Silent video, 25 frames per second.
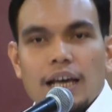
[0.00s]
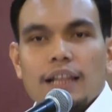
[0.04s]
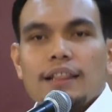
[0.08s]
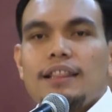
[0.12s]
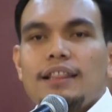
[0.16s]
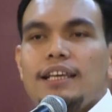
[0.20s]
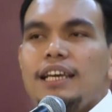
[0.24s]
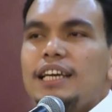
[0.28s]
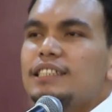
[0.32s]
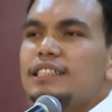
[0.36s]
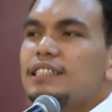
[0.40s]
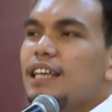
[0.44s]

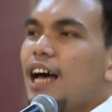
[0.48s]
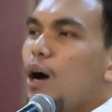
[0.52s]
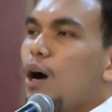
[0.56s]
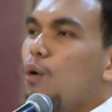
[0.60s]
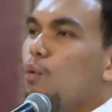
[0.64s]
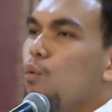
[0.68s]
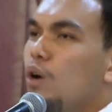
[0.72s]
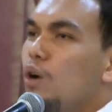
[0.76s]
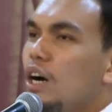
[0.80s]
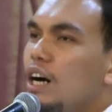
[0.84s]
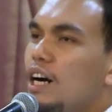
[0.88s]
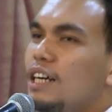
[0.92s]
These
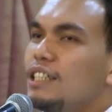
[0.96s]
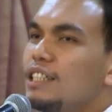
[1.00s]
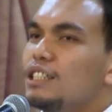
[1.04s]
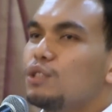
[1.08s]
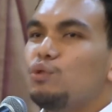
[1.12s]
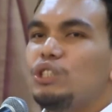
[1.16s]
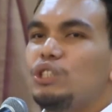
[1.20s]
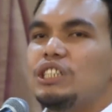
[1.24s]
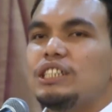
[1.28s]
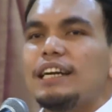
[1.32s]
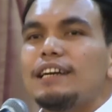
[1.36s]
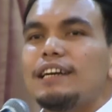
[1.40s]
are
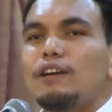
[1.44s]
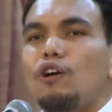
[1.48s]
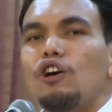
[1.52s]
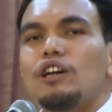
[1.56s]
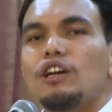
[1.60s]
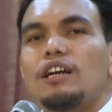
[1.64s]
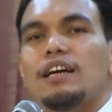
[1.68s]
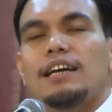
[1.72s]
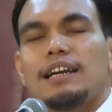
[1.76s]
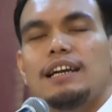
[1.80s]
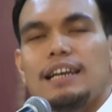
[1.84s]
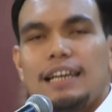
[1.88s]
words which are
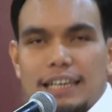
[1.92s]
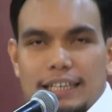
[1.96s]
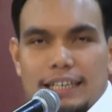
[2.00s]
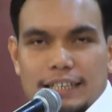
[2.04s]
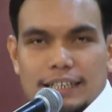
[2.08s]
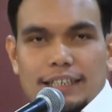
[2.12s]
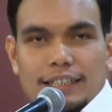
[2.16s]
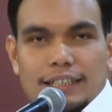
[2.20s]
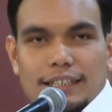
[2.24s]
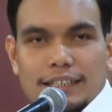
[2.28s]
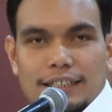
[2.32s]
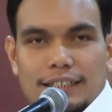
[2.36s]
not
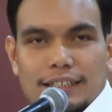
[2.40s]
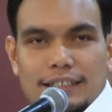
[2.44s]
clear